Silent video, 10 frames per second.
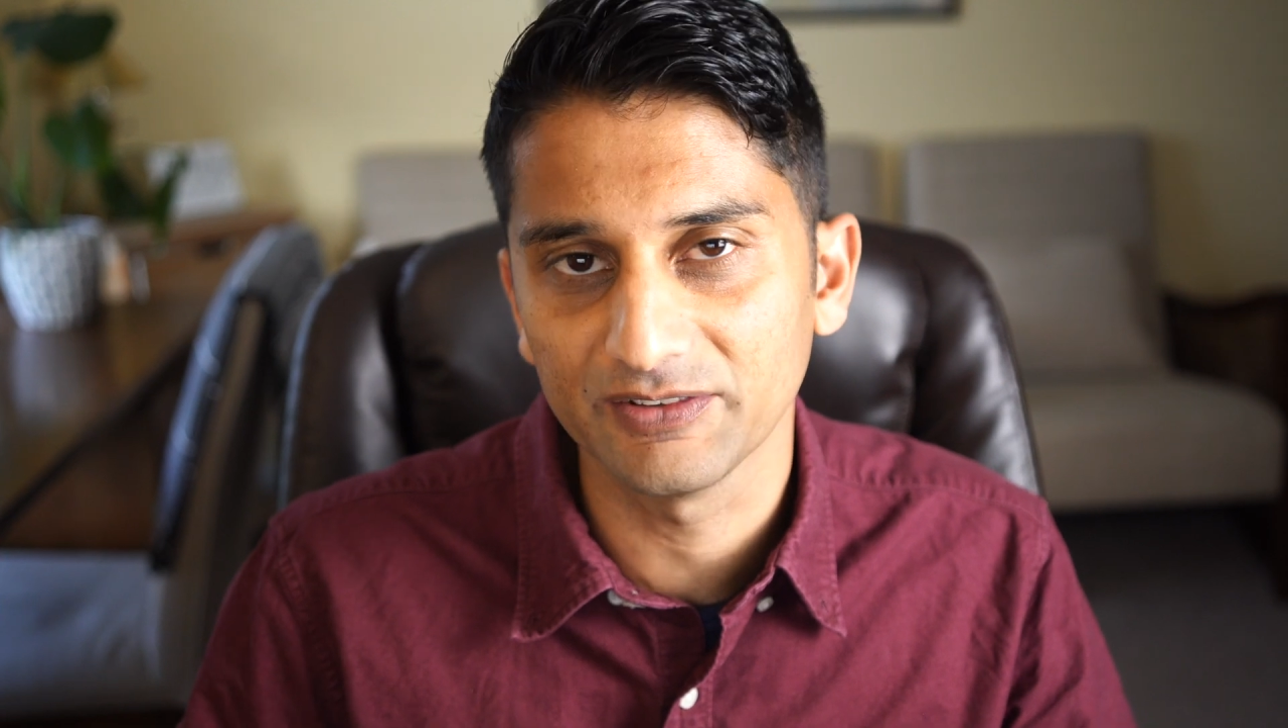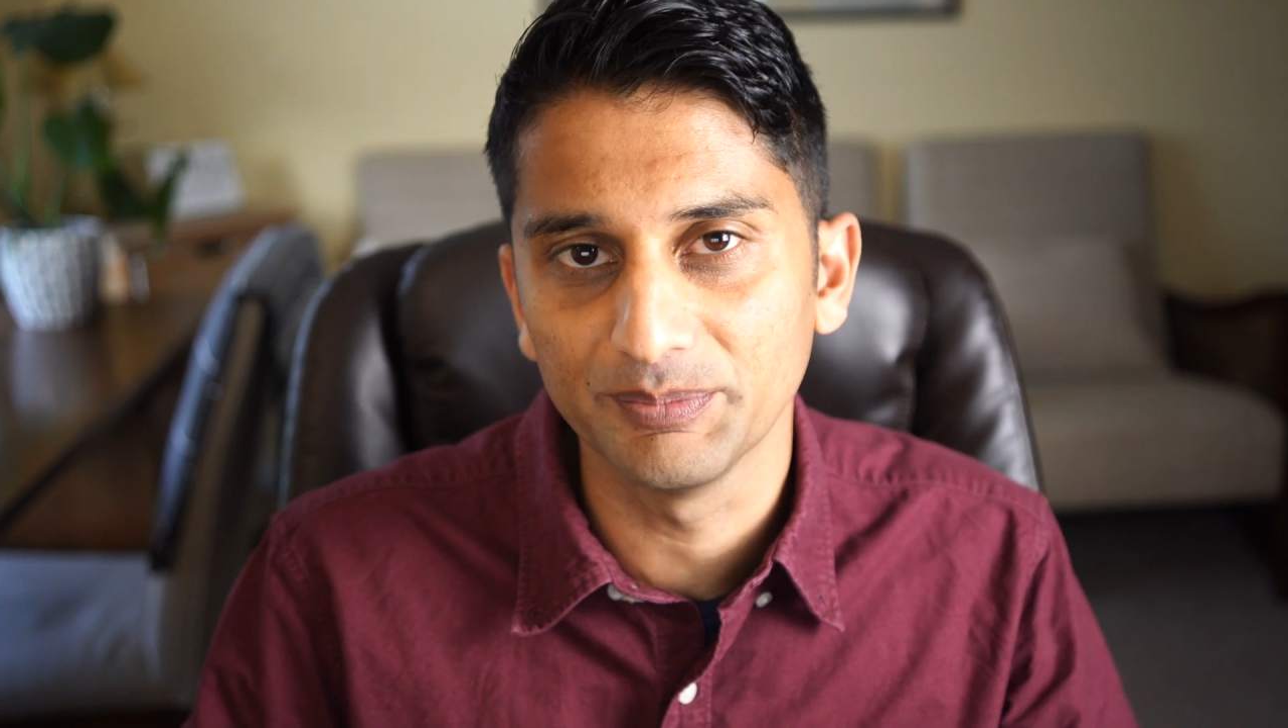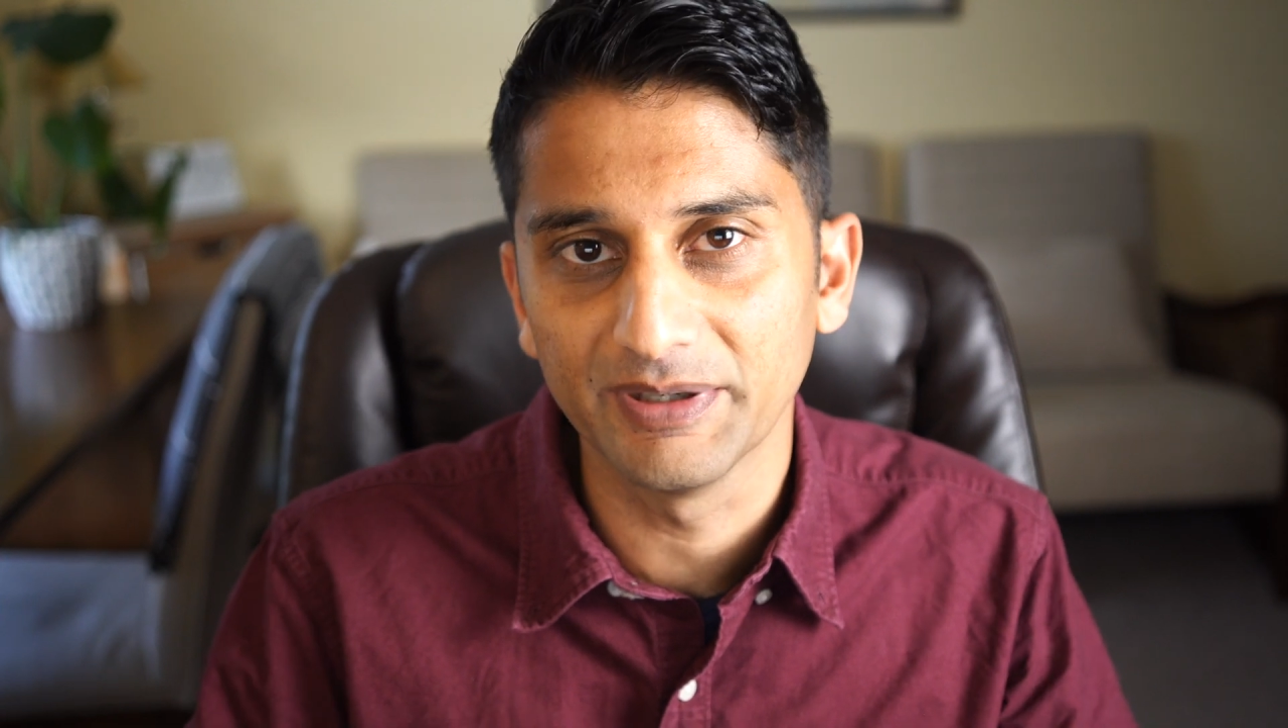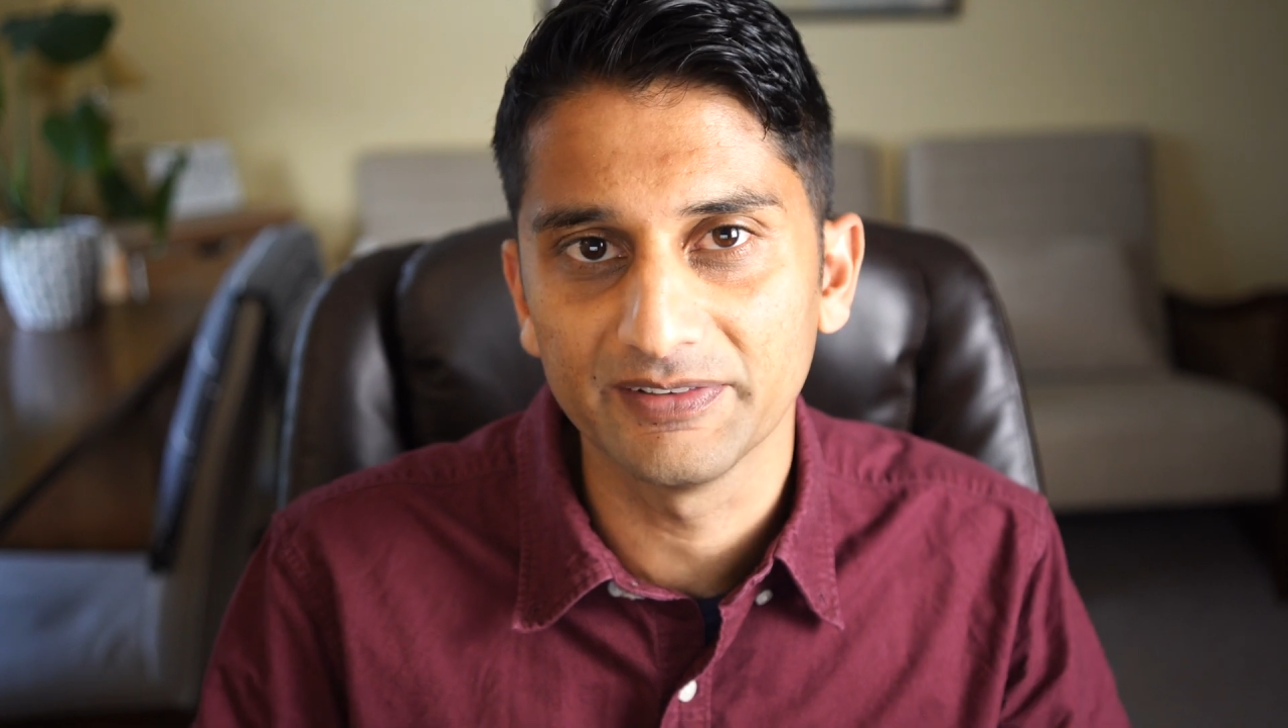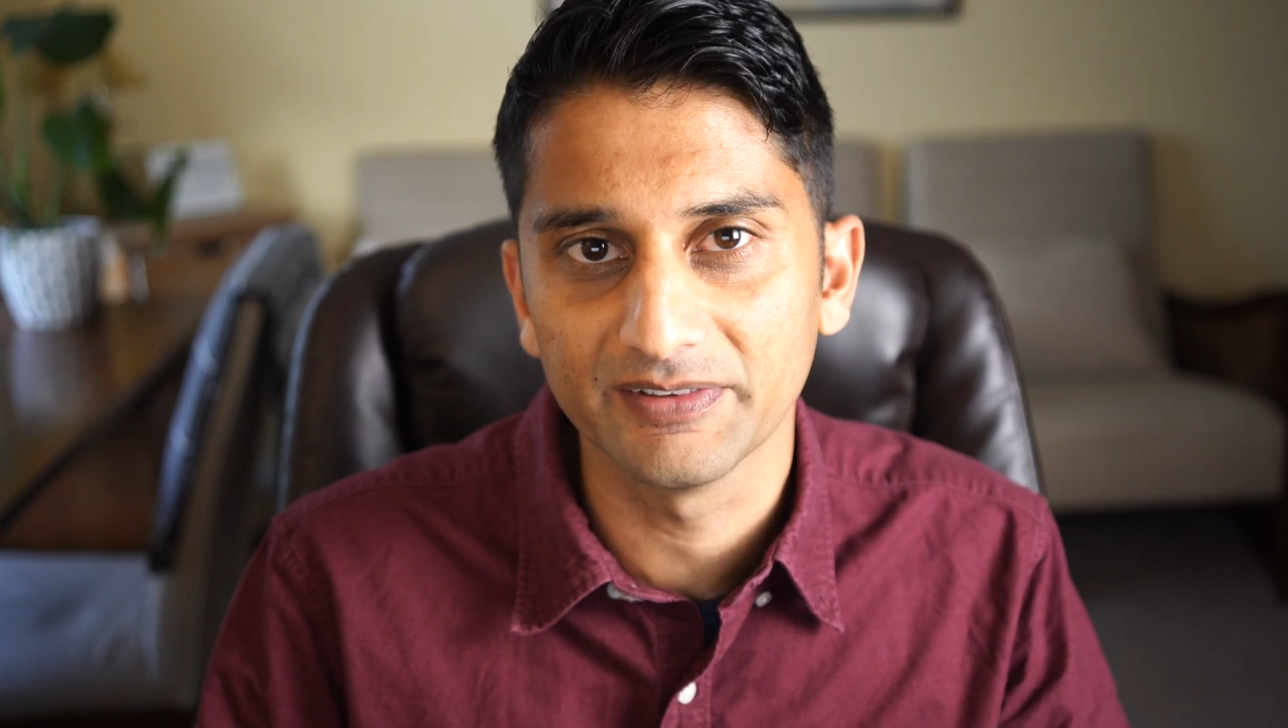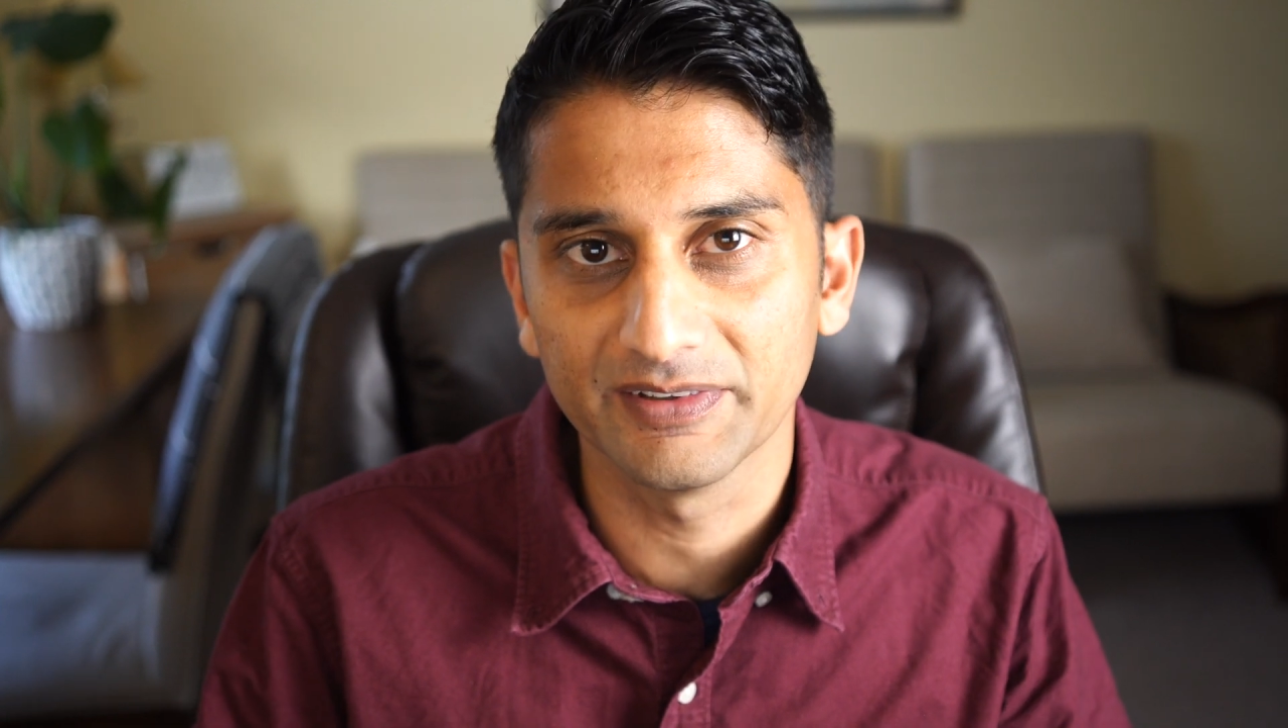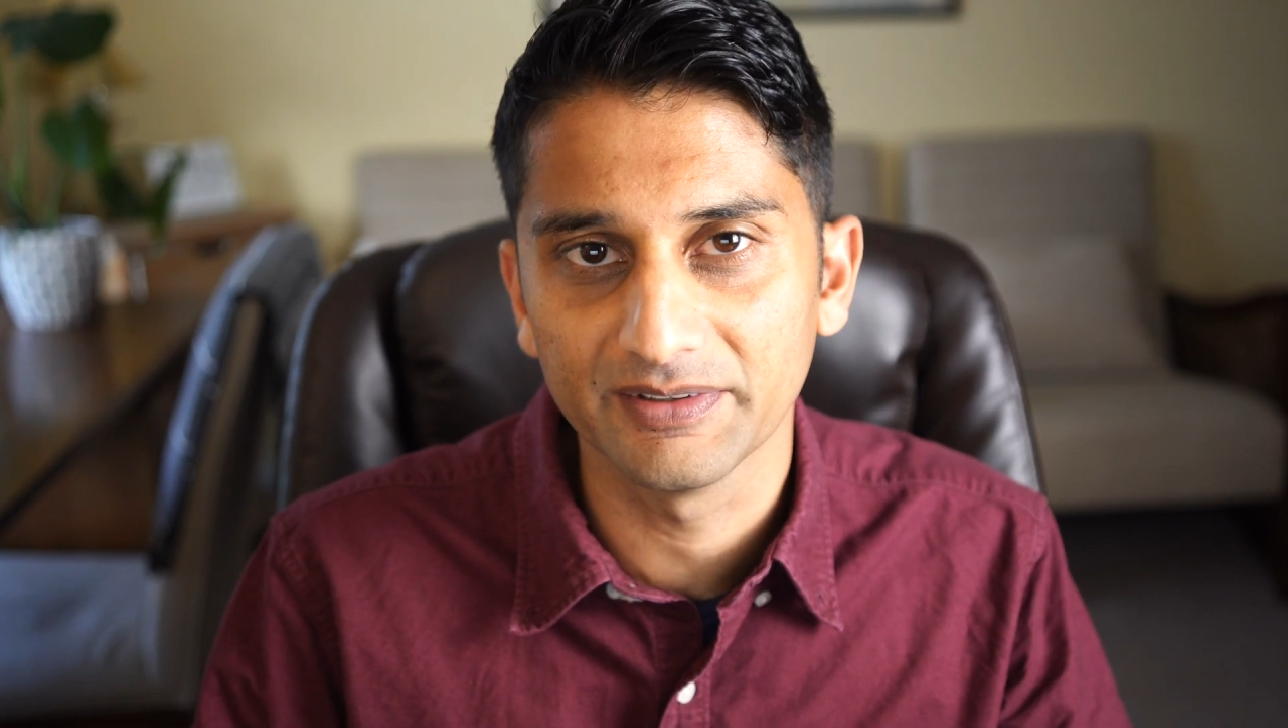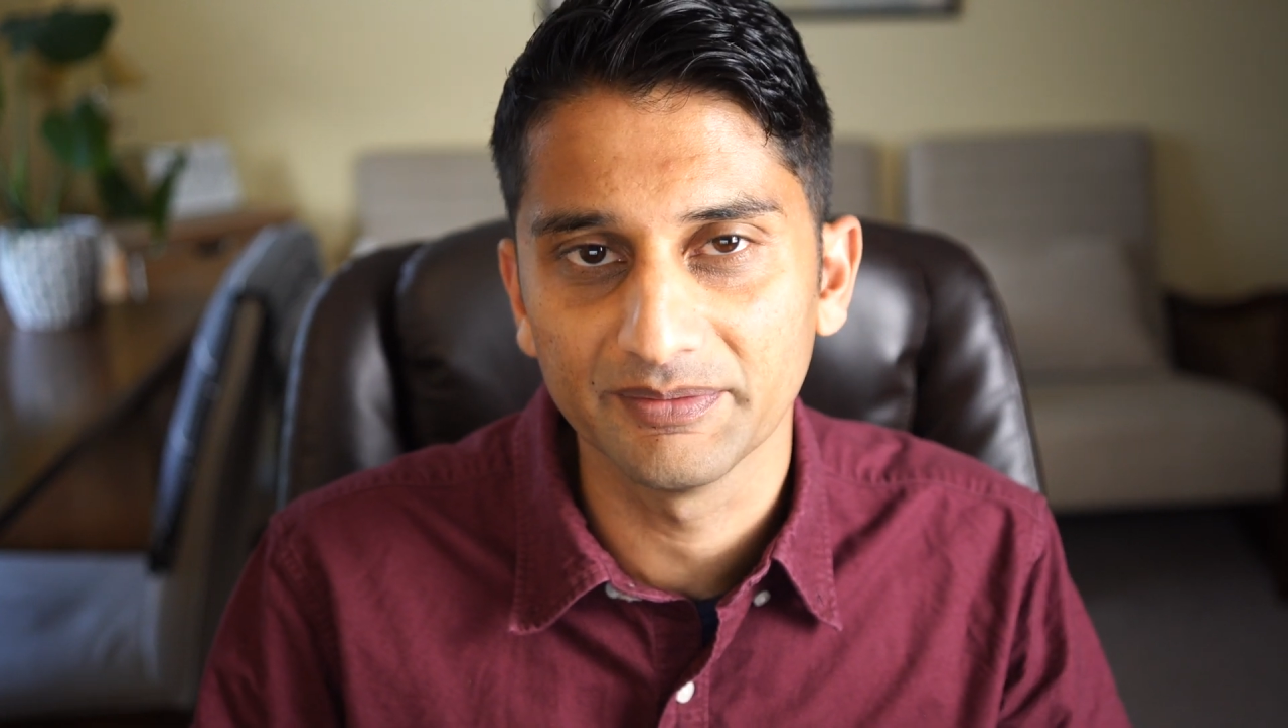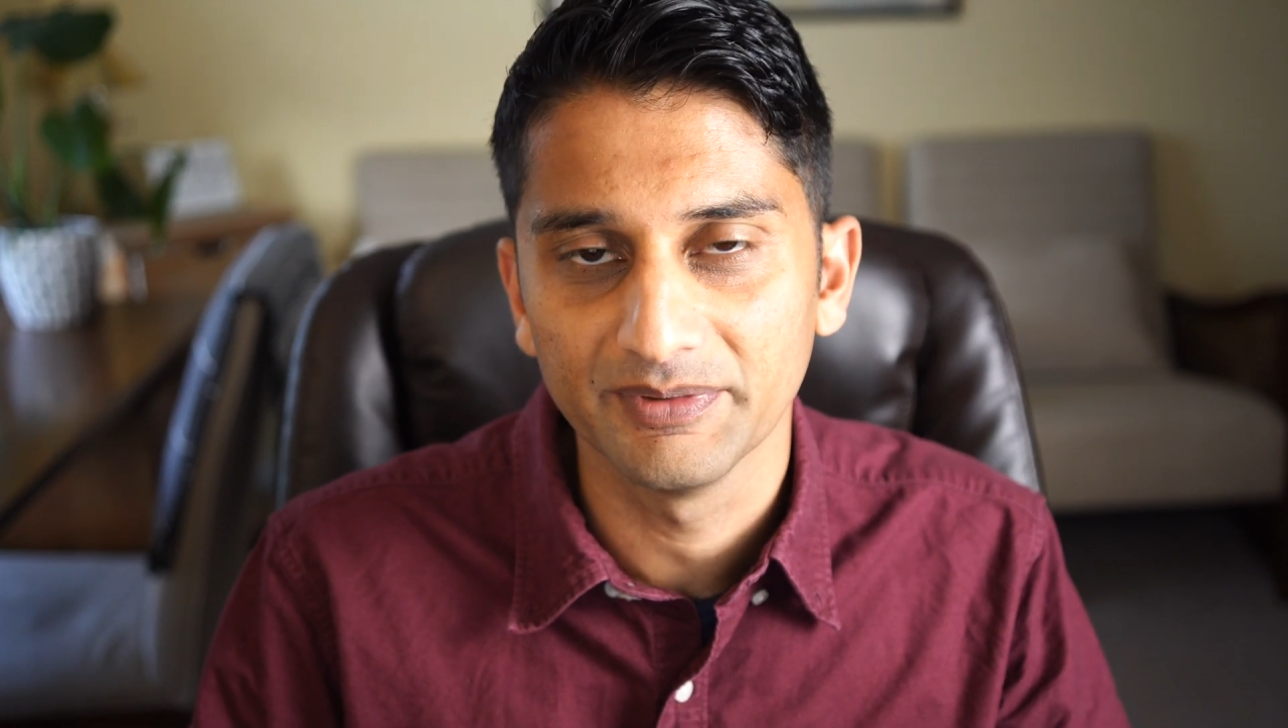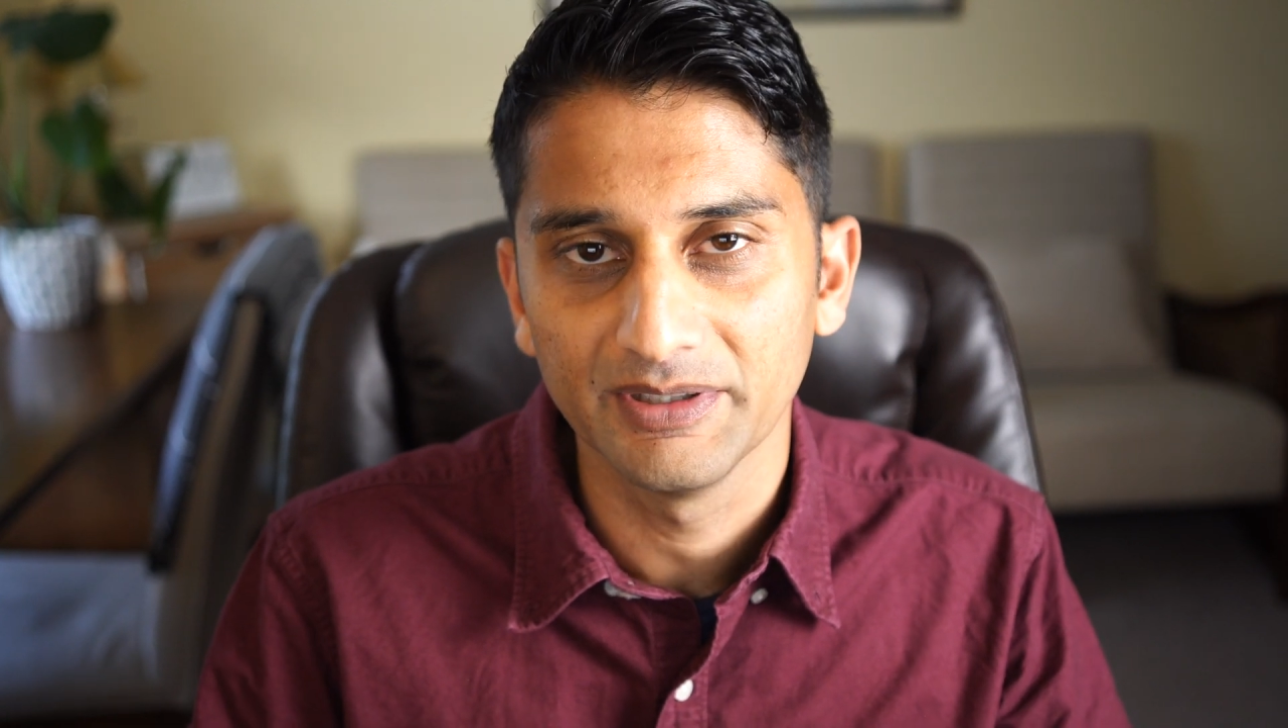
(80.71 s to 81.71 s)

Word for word: but uh,